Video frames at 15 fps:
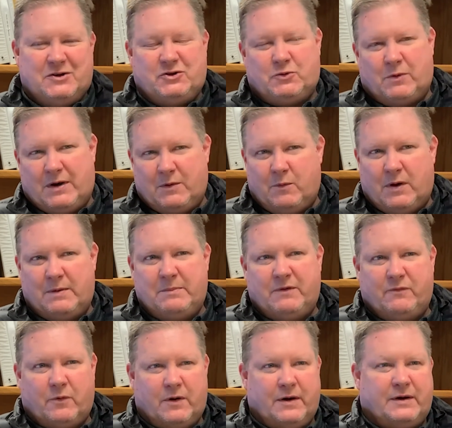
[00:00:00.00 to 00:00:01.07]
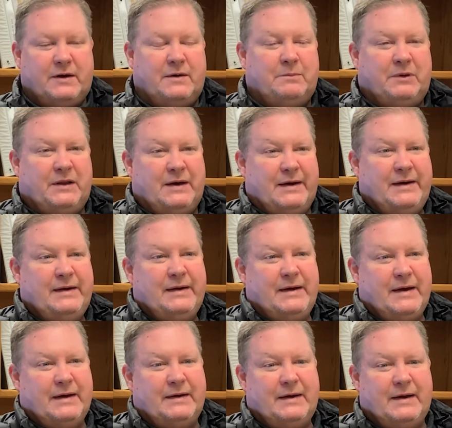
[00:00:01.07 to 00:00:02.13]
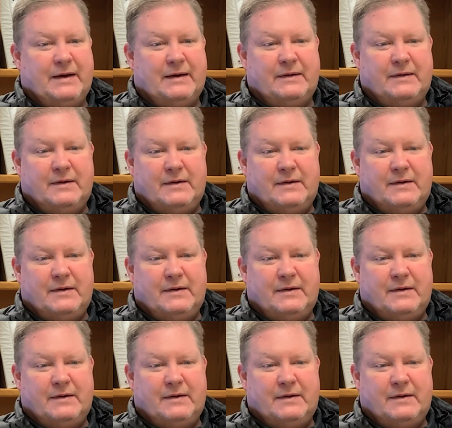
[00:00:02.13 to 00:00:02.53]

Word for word: 21 before I could apply, and uh,